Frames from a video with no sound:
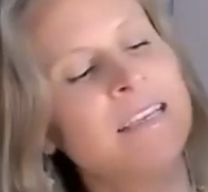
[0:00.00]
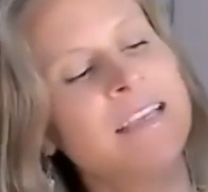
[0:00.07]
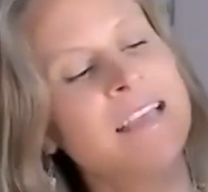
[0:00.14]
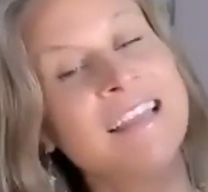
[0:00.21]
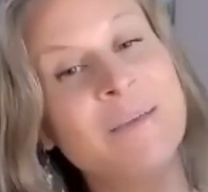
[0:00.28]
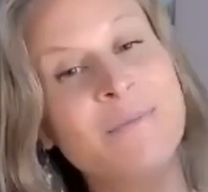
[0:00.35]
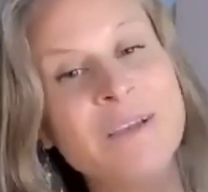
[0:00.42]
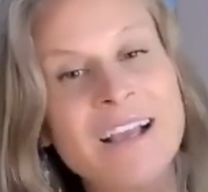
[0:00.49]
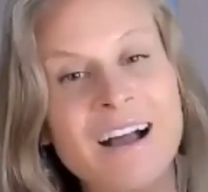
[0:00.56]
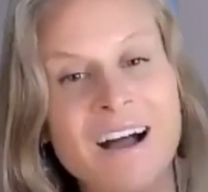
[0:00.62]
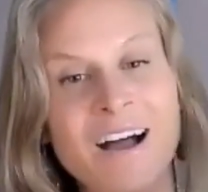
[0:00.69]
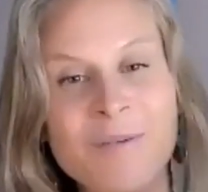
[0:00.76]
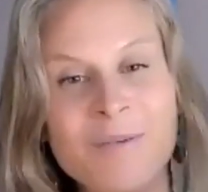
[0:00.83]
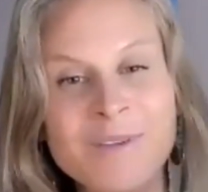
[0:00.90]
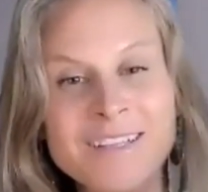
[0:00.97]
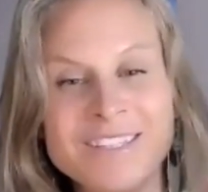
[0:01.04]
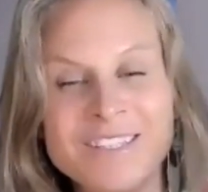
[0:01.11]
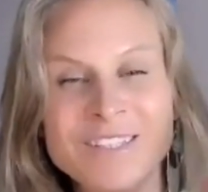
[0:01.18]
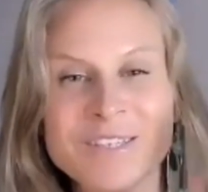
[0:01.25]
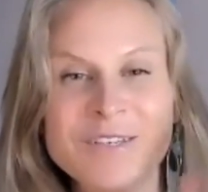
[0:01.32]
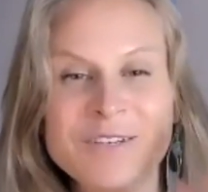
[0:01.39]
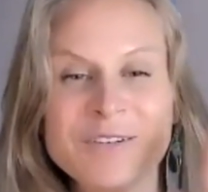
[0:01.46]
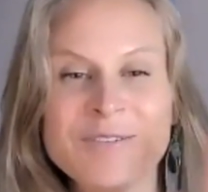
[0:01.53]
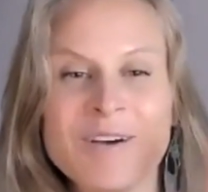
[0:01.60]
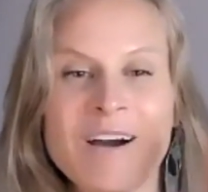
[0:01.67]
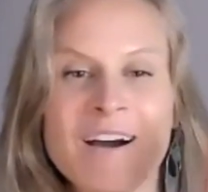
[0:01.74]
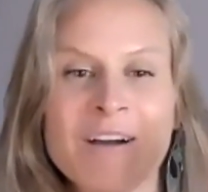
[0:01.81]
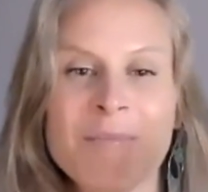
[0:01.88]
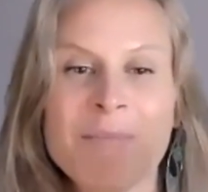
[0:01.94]
And then we come to
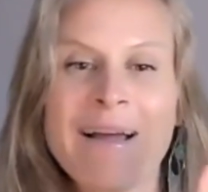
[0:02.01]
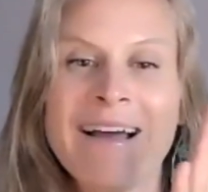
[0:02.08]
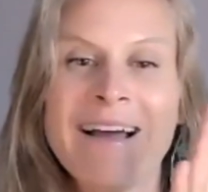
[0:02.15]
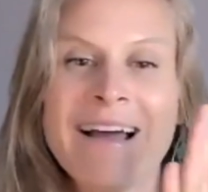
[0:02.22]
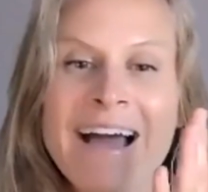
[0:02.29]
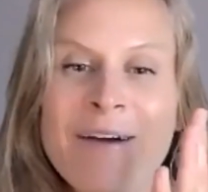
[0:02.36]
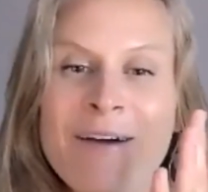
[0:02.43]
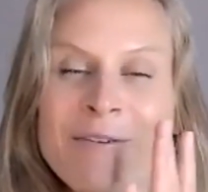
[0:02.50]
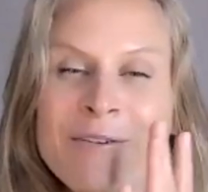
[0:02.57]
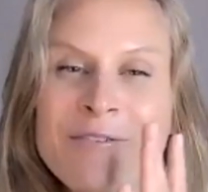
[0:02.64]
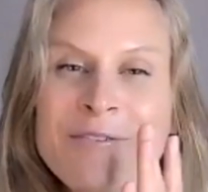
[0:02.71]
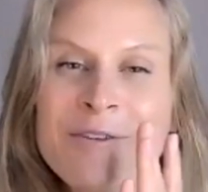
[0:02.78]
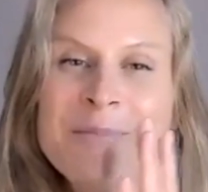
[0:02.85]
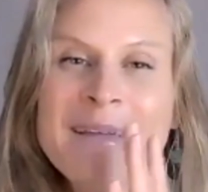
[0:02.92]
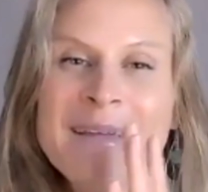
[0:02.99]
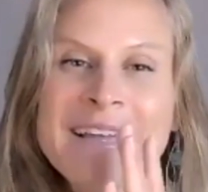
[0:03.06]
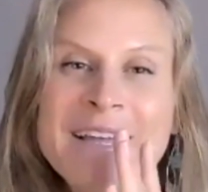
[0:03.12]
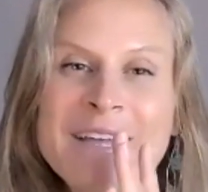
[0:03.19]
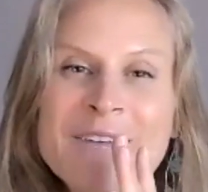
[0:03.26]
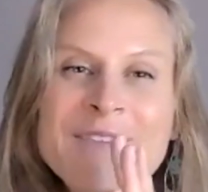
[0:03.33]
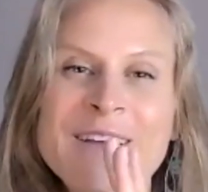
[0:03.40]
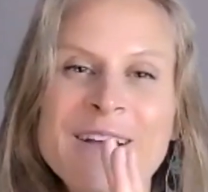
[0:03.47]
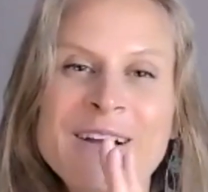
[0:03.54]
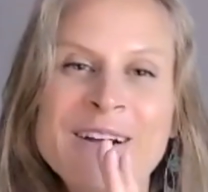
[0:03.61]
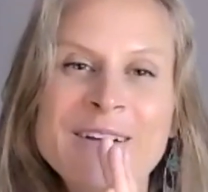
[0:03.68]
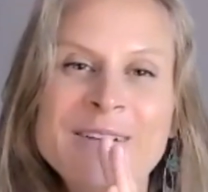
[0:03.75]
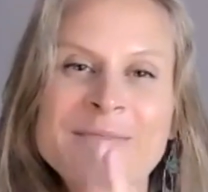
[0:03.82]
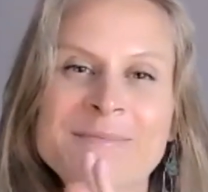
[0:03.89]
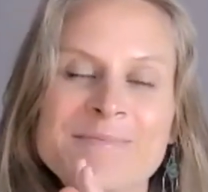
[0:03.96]
our powerful pinky
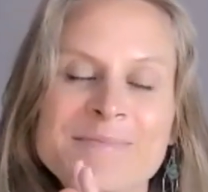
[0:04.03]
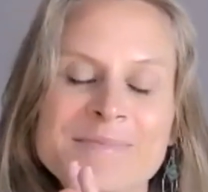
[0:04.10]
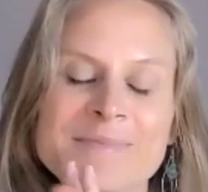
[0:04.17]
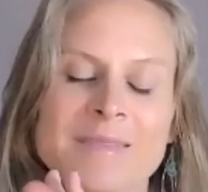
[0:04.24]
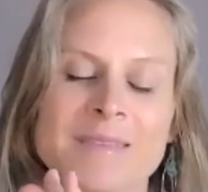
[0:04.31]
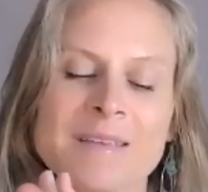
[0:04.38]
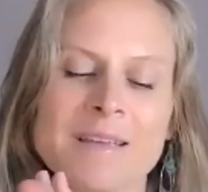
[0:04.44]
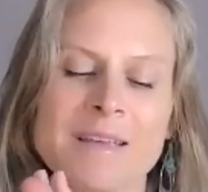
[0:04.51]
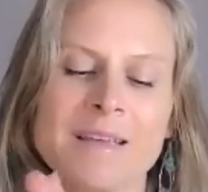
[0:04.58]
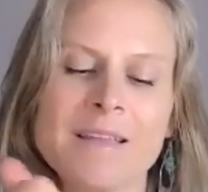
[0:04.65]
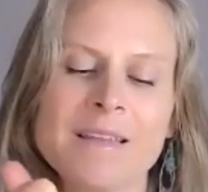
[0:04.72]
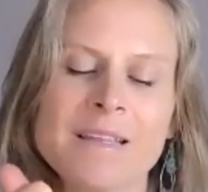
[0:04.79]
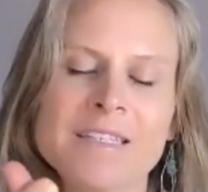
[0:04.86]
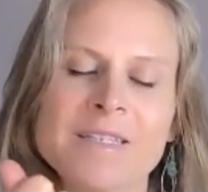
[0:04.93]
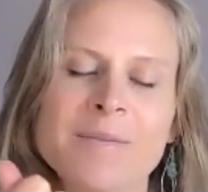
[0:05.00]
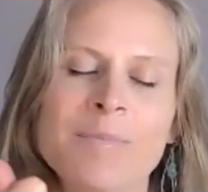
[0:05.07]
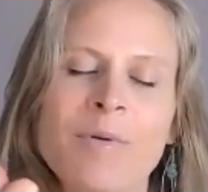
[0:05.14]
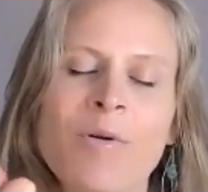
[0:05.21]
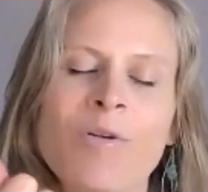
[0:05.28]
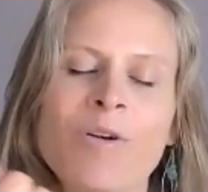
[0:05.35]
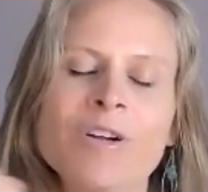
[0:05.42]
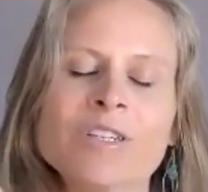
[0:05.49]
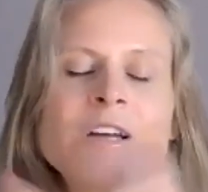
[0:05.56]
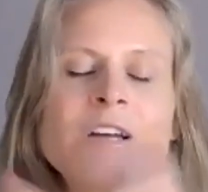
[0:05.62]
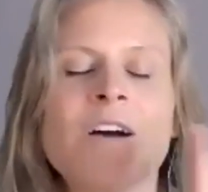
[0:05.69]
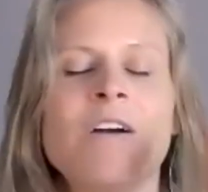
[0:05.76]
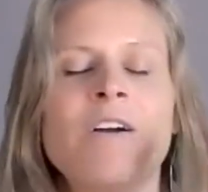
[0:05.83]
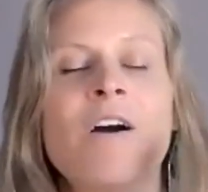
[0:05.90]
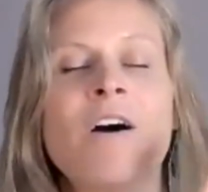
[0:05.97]
finger. It supports
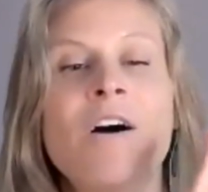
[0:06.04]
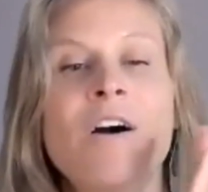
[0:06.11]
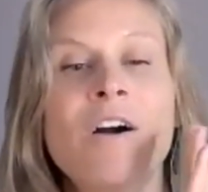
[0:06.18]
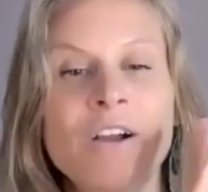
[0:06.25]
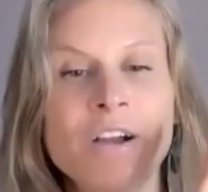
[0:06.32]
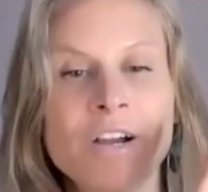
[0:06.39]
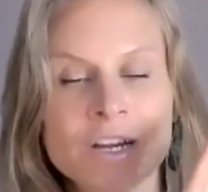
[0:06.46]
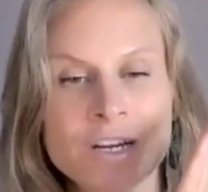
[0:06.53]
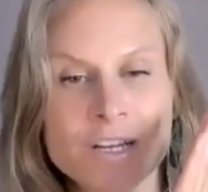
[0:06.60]
our heart,